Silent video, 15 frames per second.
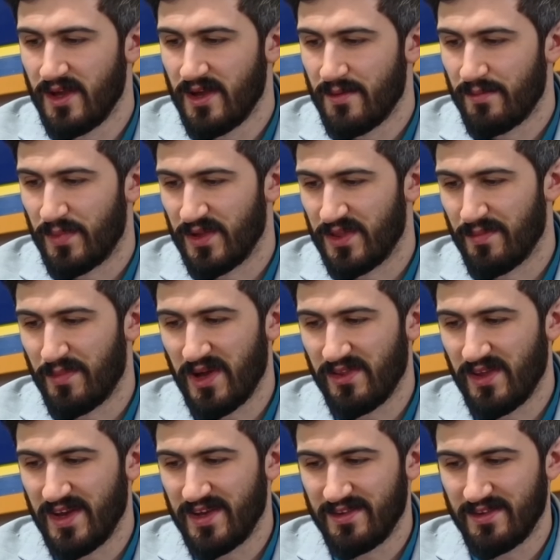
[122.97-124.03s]
but the Bud
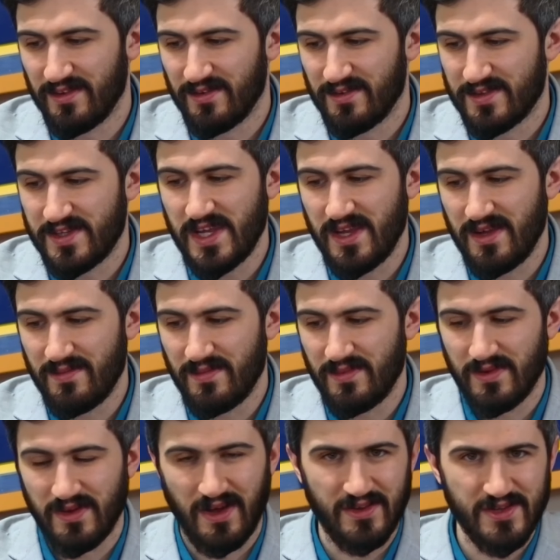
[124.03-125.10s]
Light
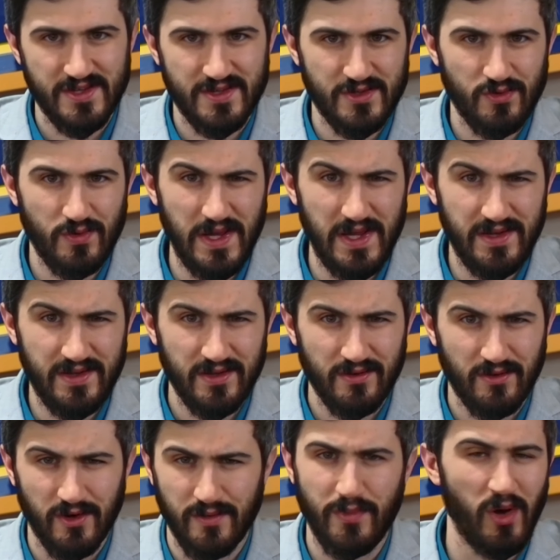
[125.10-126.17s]
team on this tweet,
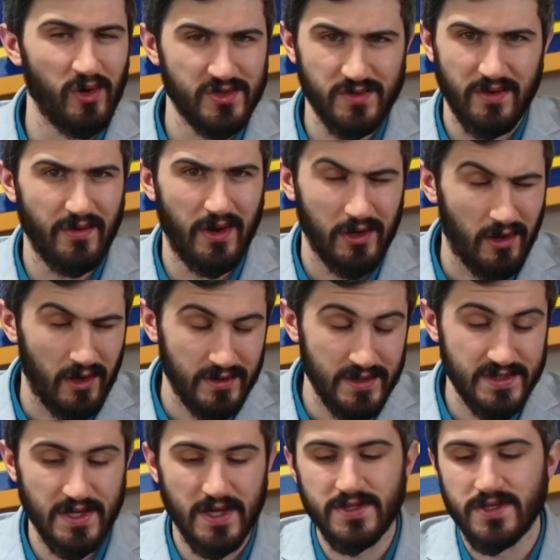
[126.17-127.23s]
or post, whatever you want to call it
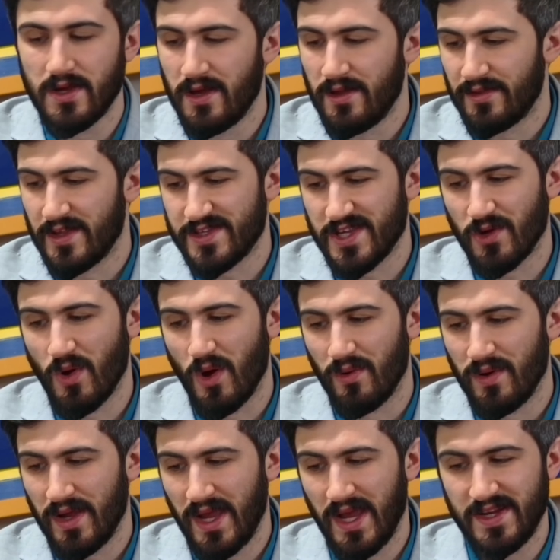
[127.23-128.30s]
these days, they say,
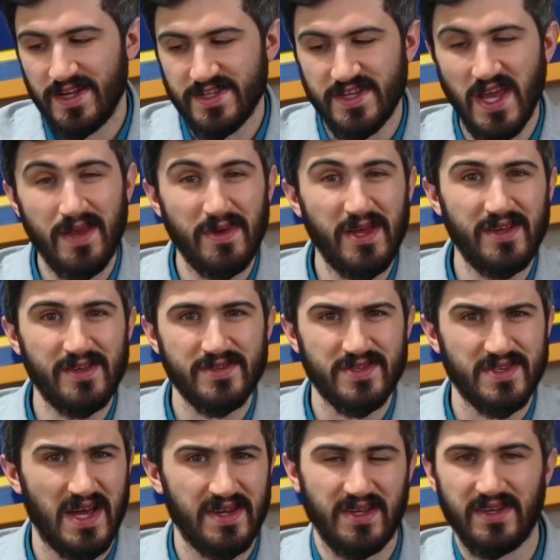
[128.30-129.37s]
quote, "And his name is
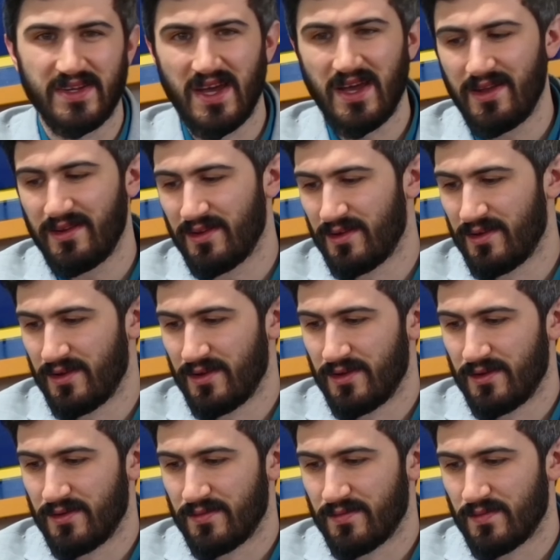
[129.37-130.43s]

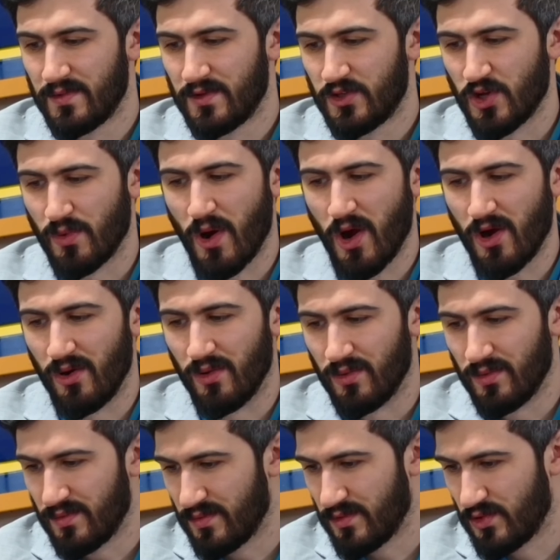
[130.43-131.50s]

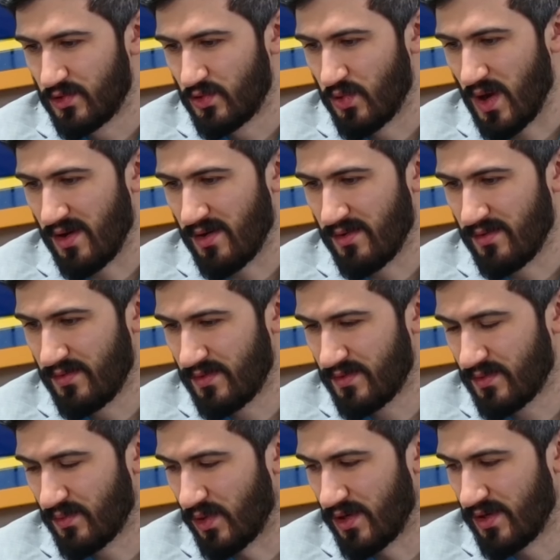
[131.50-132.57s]
tomorrow,
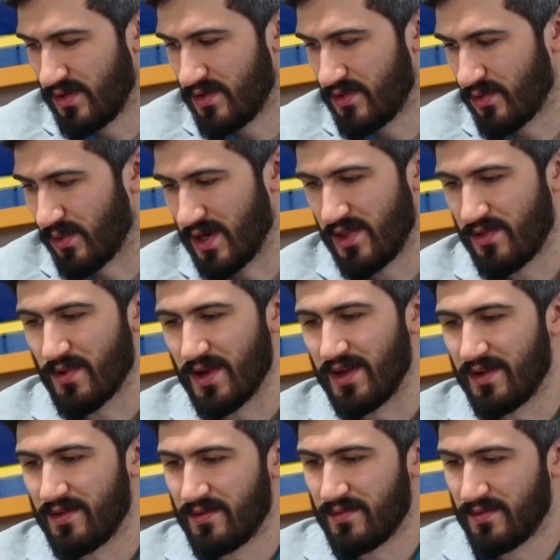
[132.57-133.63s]

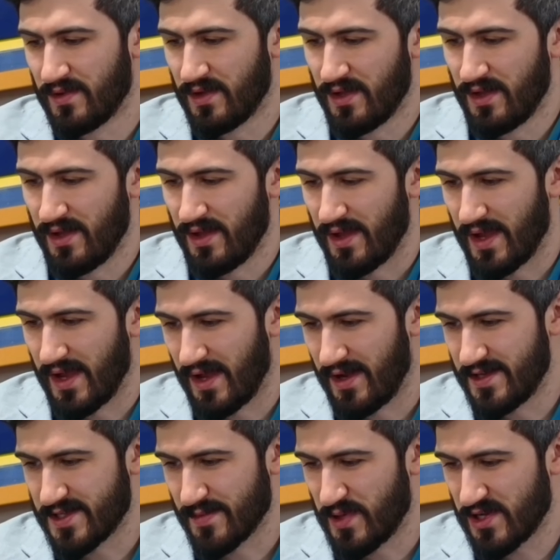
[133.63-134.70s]
12/1/23. And
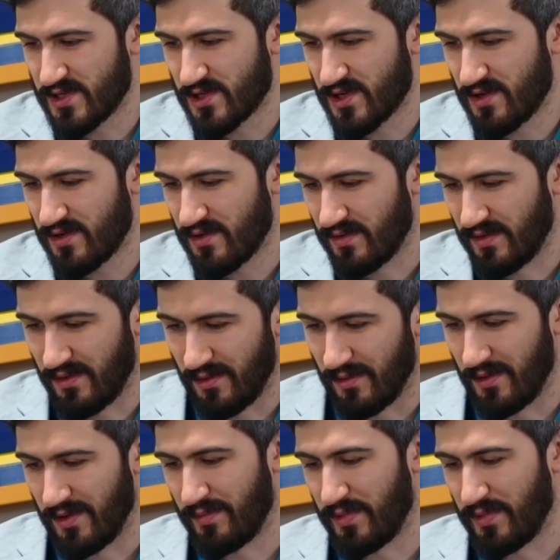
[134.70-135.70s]
it's a picture, we'll